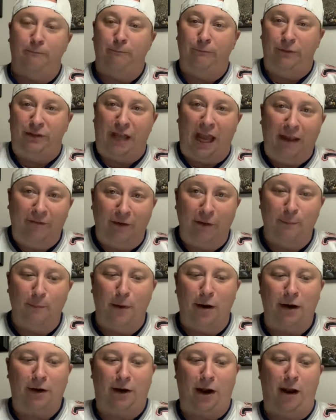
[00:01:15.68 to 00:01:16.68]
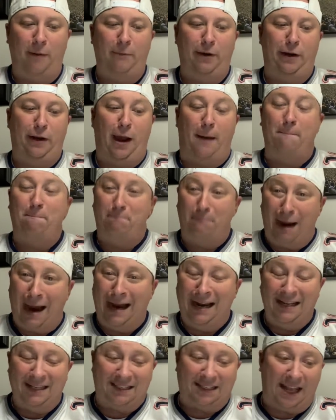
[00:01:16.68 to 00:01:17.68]
David Montgomery got
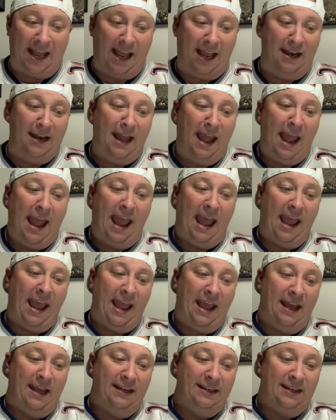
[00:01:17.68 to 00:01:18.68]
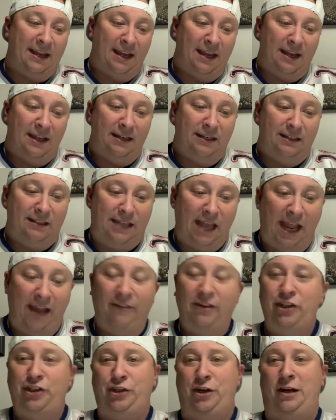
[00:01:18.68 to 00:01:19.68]
-10, and
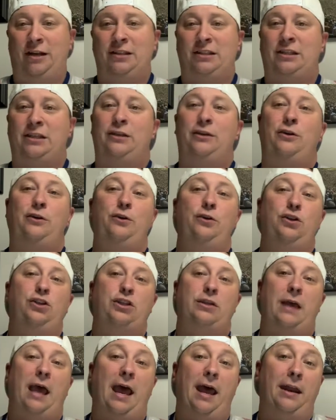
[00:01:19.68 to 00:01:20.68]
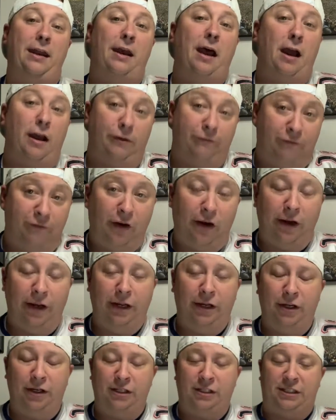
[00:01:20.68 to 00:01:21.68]
David Johnson, who's had a very
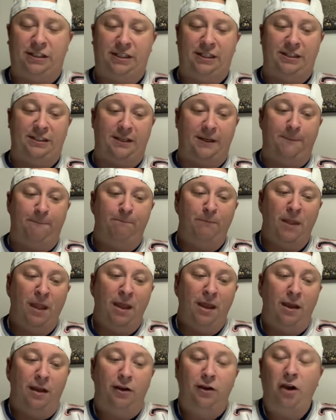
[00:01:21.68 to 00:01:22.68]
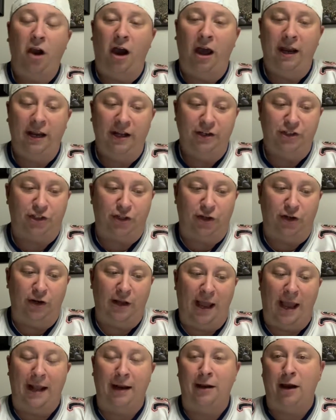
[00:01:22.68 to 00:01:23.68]
good season, got
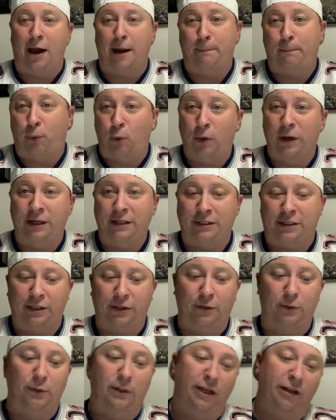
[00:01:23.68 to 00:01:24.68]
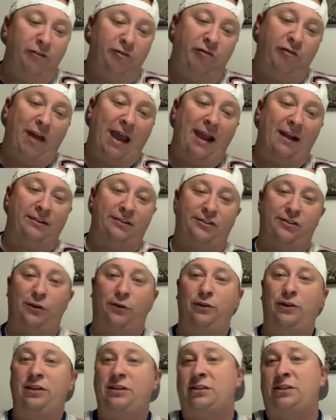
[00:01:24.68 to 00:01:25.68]
injured and got 0.2. In fact,
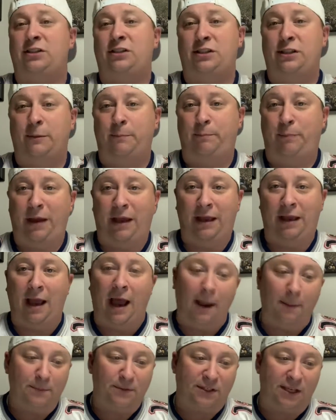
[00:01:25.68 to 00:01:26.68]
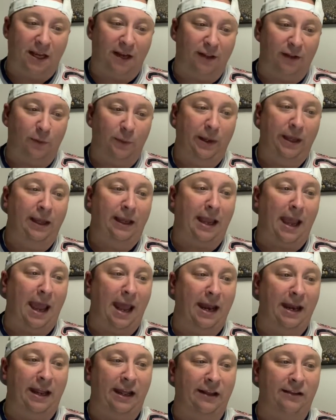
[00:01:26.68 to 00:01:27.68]
so this is the big upset of the week,
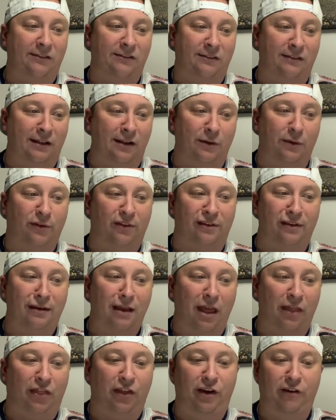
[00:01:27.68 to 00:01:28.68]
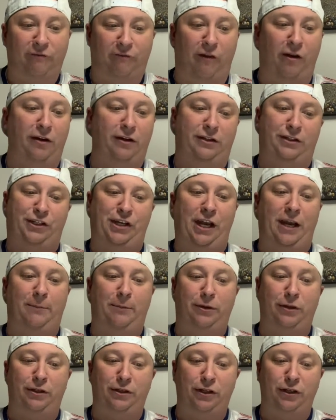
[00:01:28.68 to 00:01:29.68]
and there is nothing Funk Jam
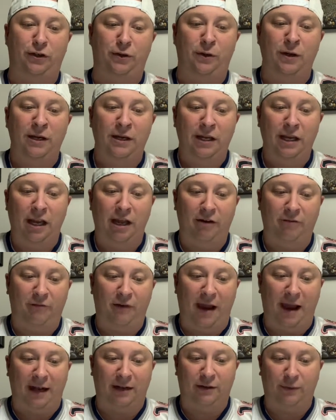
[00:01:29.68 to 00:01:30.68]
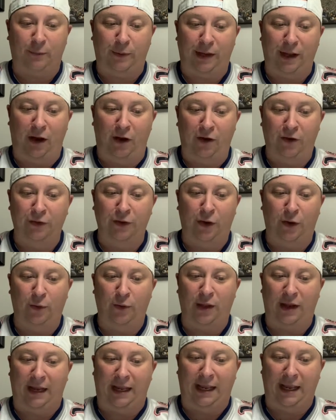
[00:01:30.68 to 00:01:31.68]
could do. In fact, we all know
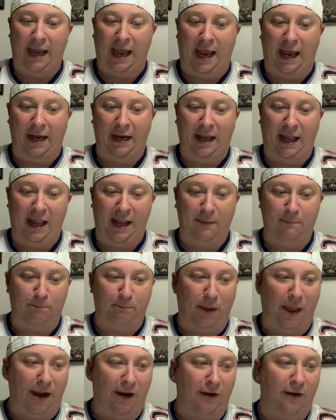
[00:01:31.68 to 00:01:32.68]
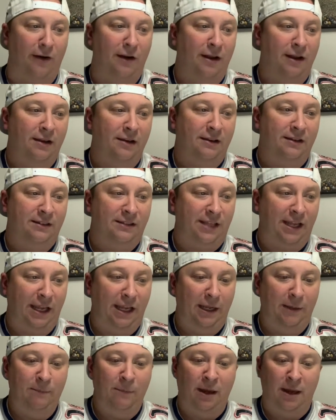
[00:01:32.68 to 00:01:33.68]
that he had a better
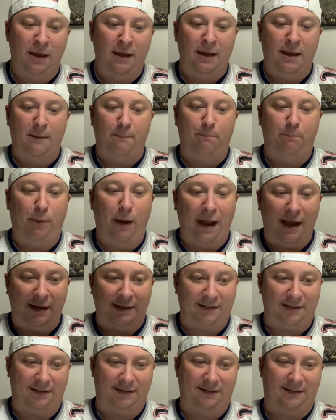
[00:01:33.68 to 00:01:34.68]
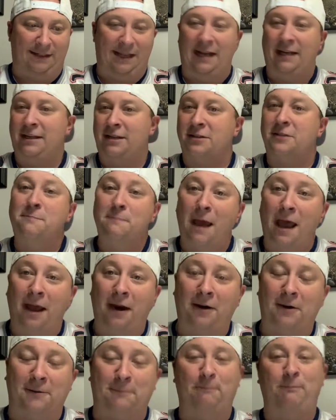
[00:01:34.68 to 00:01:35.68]
team, but that doesn't
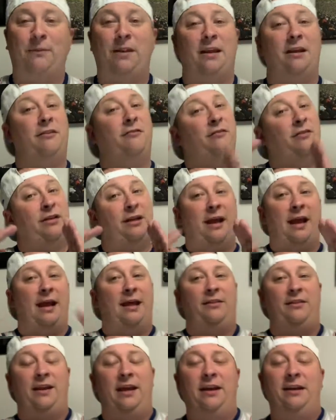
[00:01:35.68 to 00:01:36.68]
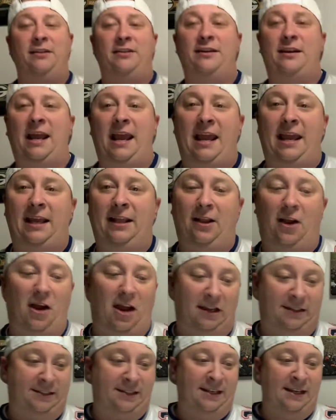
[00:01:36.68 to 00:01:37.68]
matter. At the end of the day, he
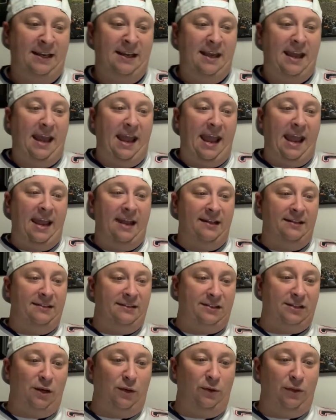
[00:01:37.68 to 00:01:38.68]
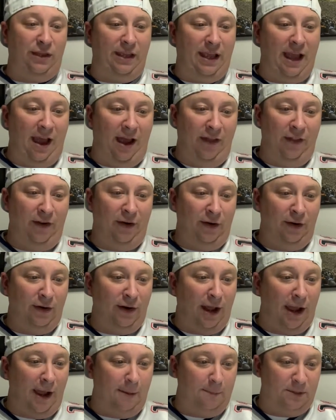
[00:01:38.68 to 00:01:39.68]
lost. And so the
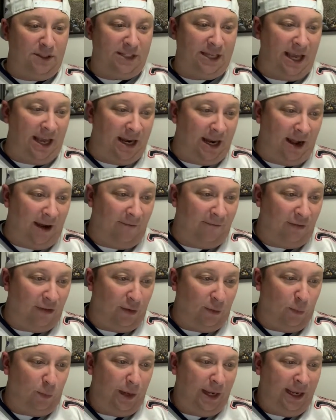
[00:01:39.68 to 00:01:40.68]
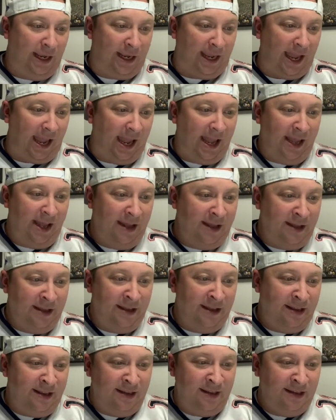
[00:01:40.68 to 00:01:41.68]
other upset of the week
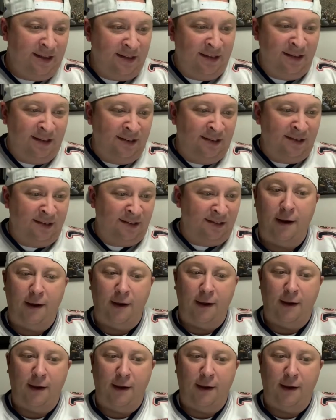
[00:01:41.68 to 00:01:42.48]
is